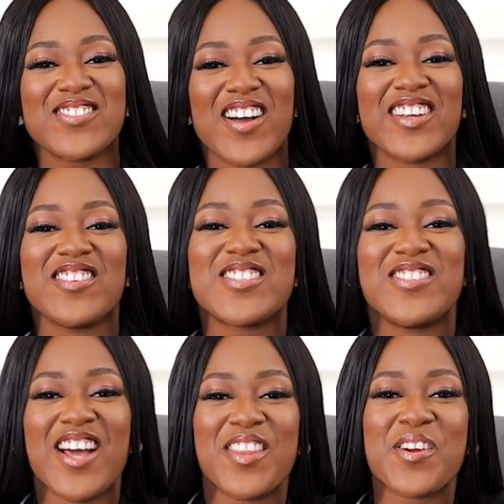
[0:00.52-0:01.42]
welcome
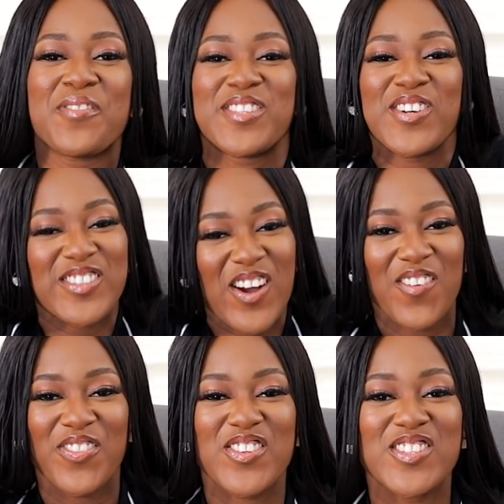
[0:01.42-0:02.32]
to another episode
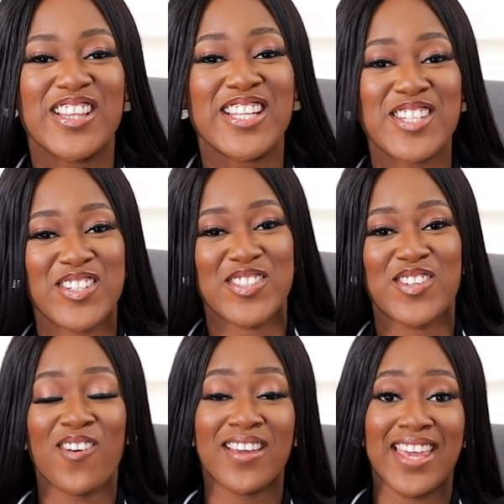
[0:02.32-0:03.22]
of the
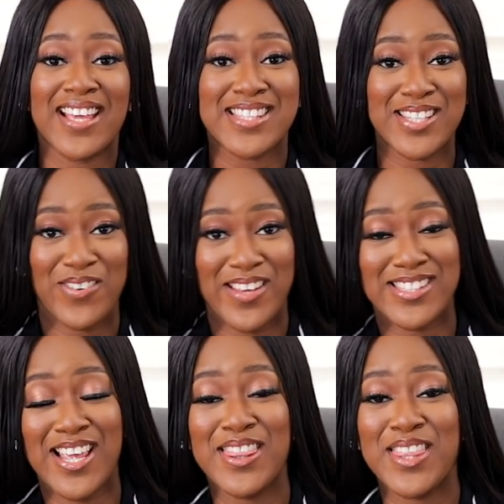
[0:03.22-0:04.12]
Zeelicious cooking
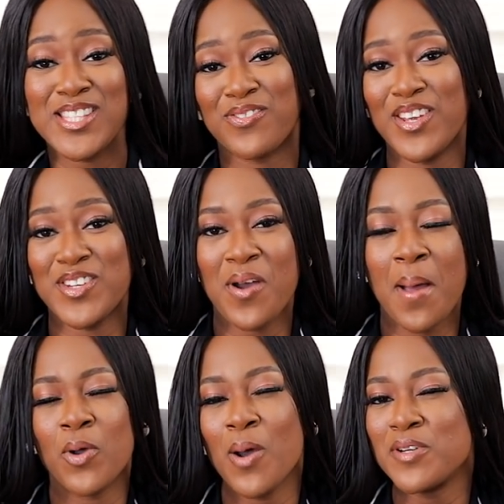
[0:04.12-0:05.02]
series. In this video,
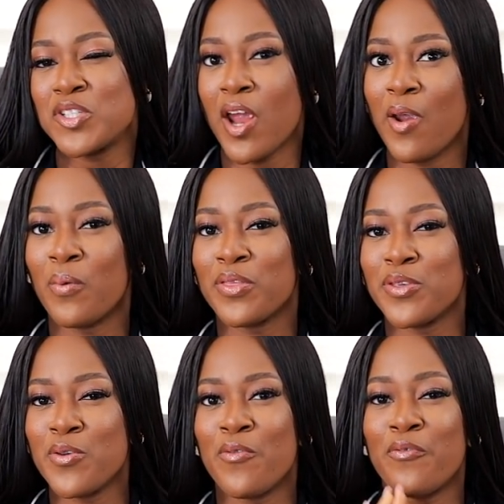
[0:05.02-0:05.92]
I'm going to be sharing
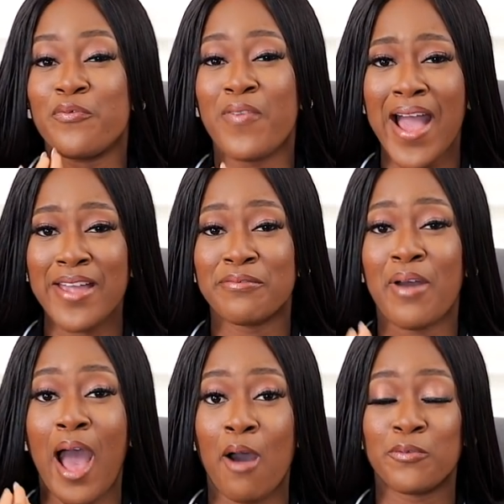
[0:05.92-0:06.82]
with you 5
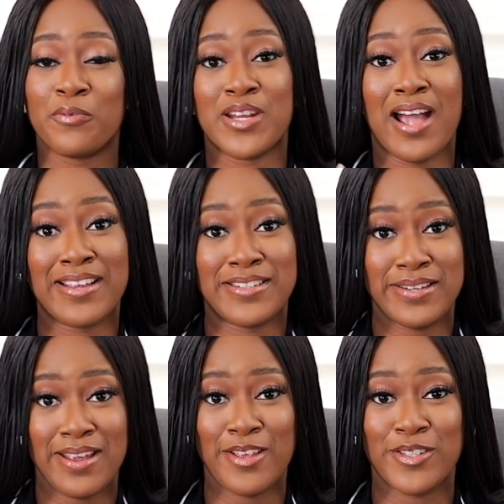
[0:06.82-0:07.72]
outfit
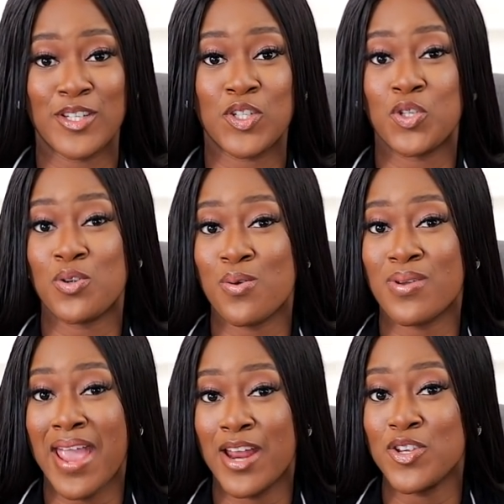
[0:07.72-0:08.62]
ideas that
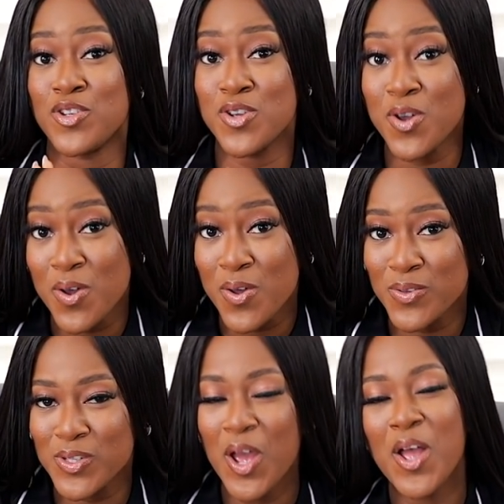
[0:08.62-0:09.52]
you can
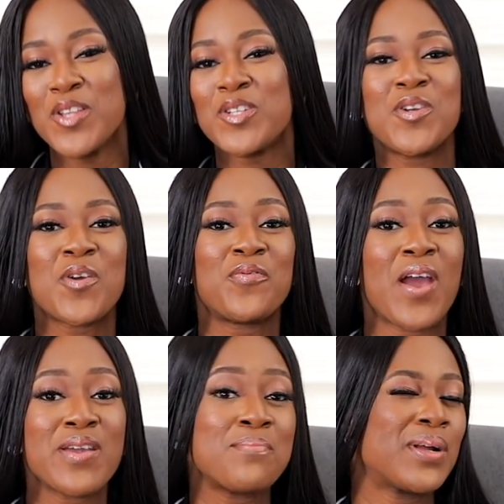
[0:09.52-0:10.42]
use to look
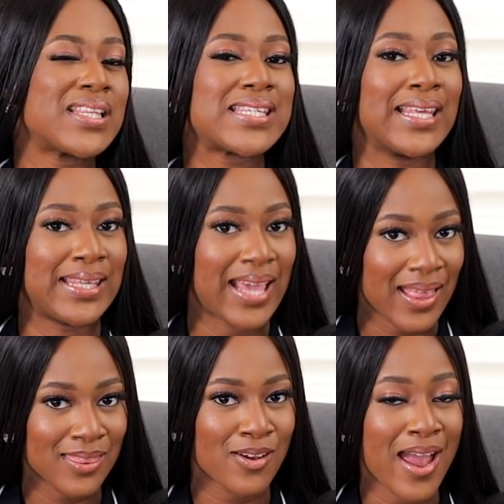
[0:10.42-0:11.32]
very put
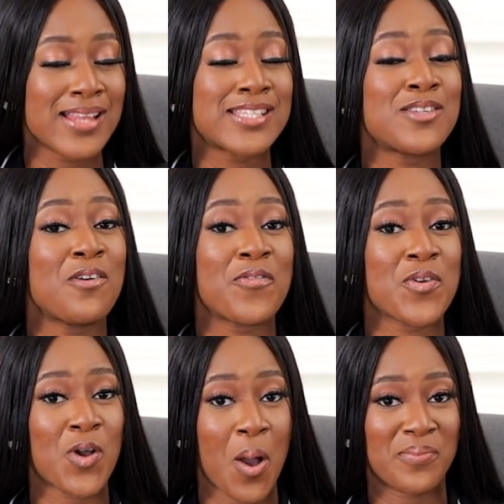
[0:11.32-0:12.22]
together and still
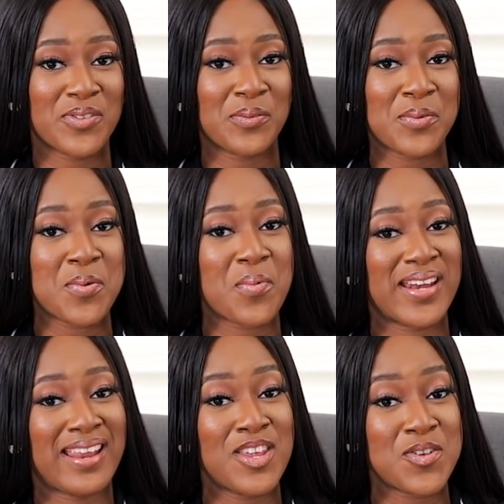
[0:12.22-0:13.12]
feel comfortable
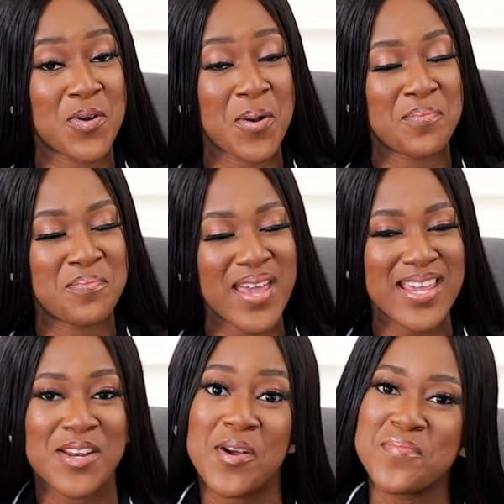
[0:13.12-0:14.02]
when you are
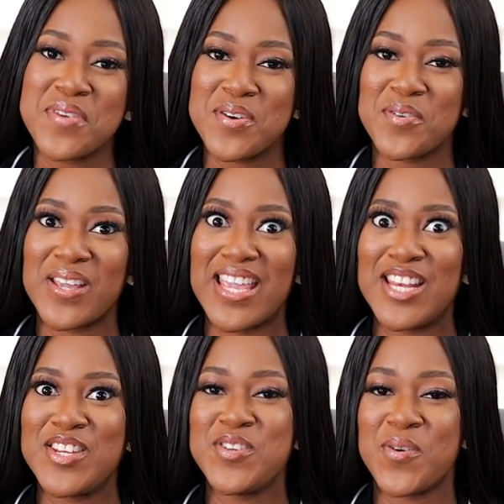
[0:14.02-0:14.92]
making a meal
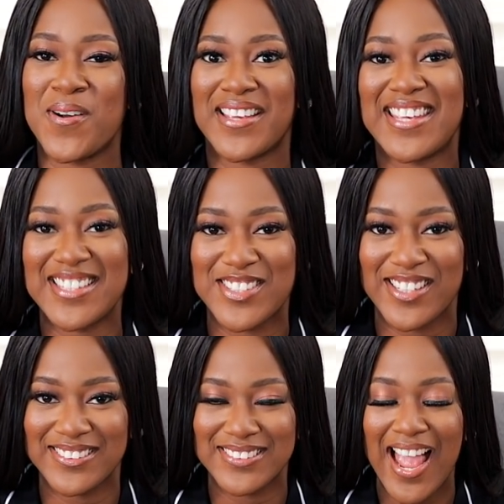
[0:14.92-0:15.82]
in your
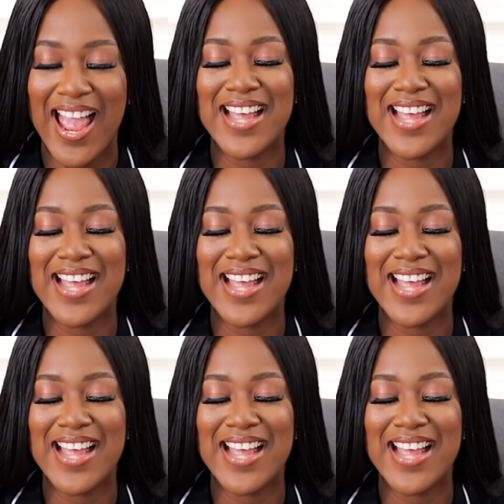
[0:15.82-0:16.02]
kitchen.